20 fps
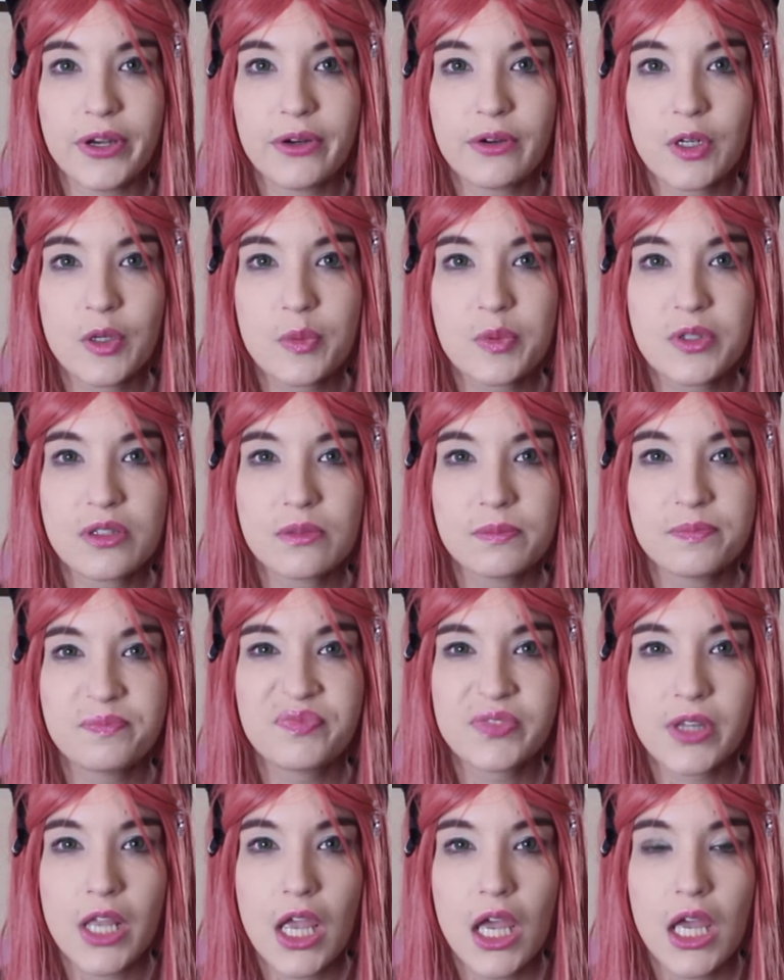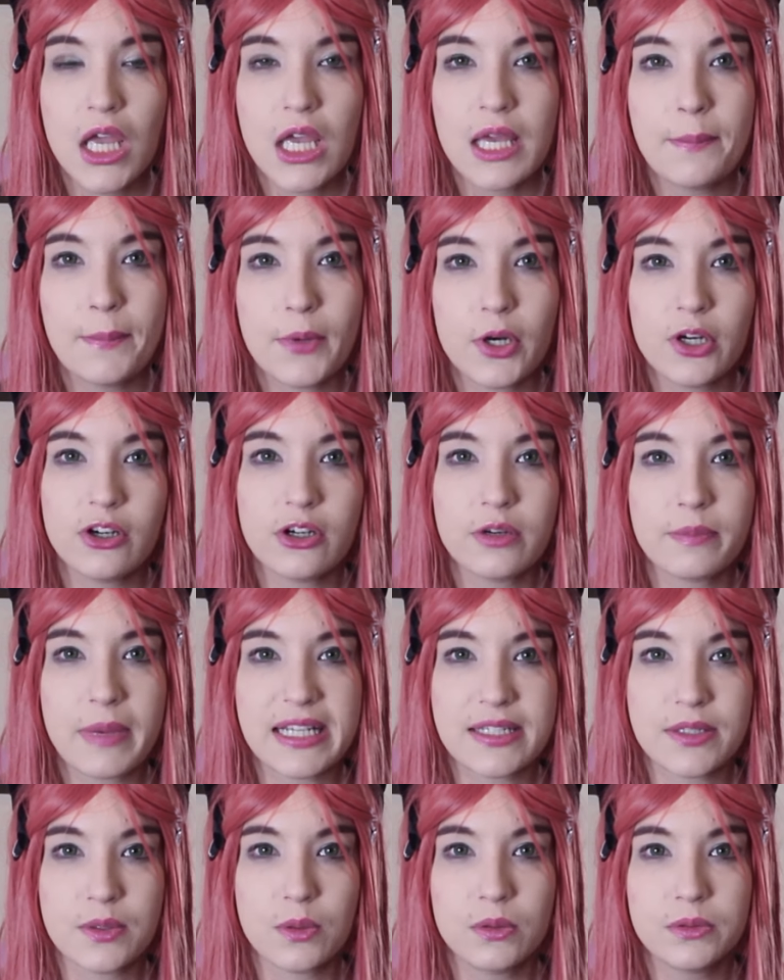groups murdered my
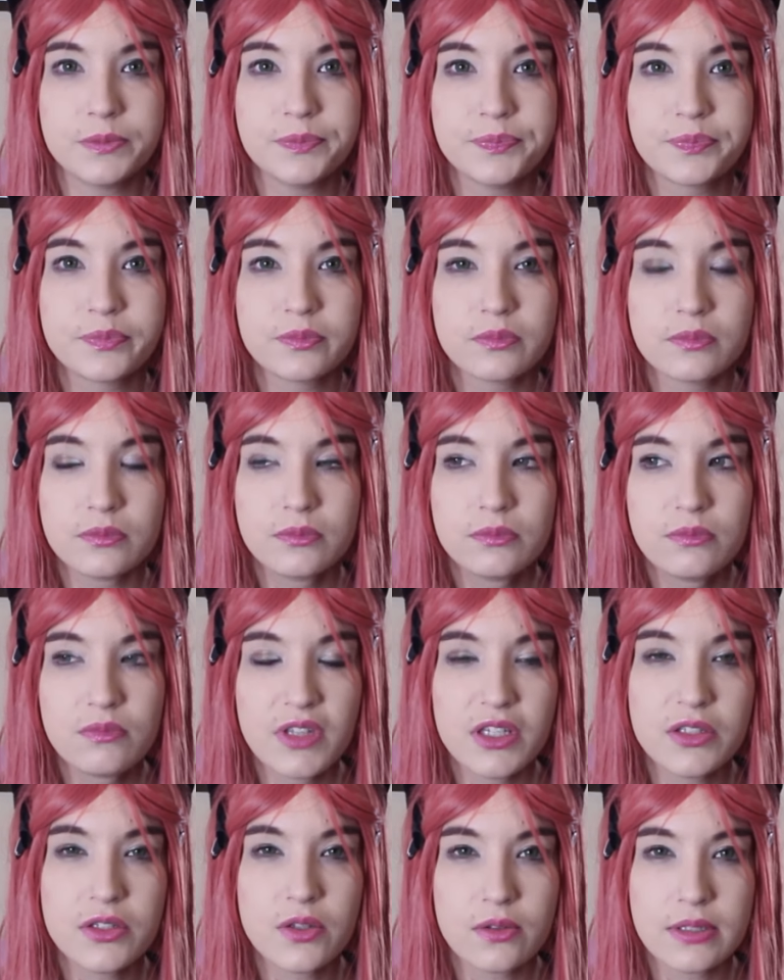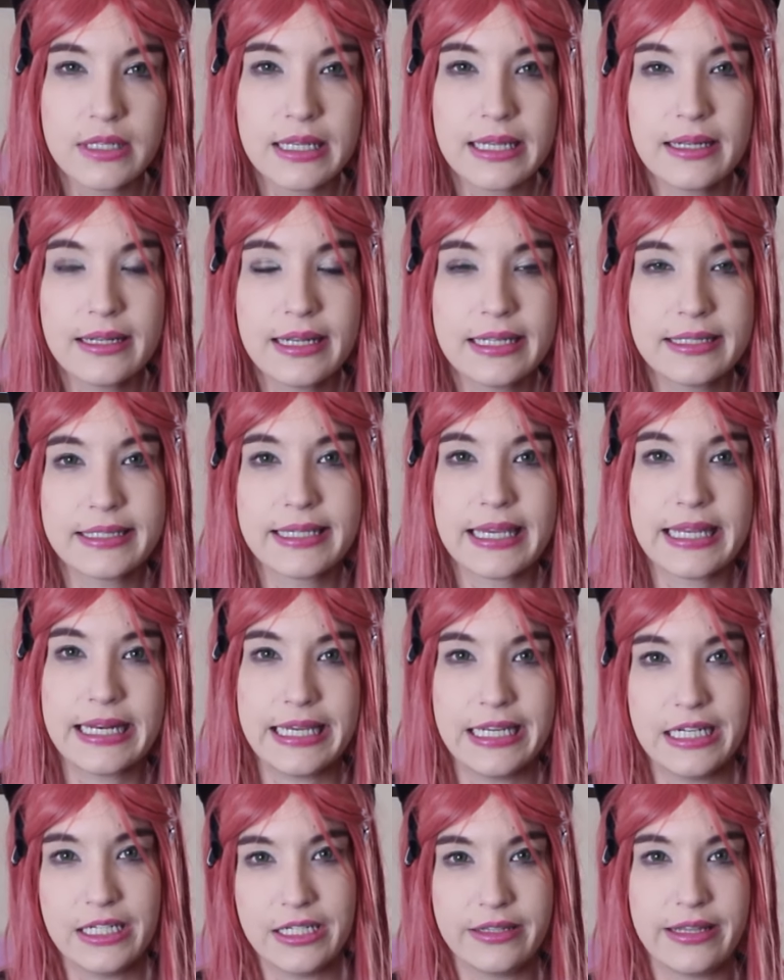soul. So let's get
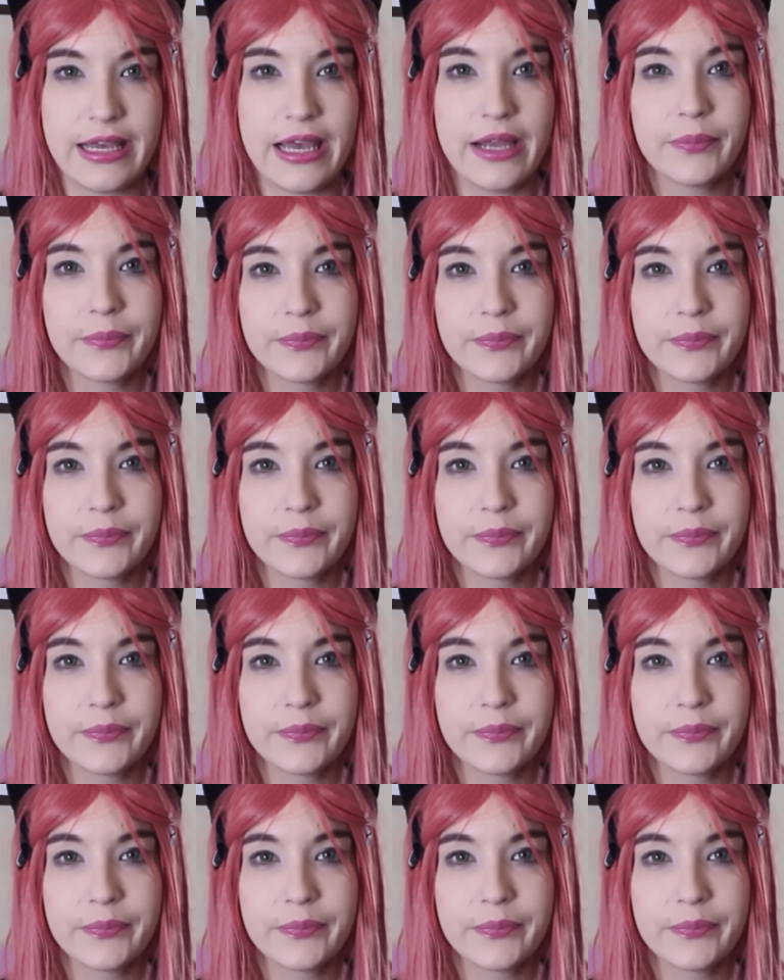into that.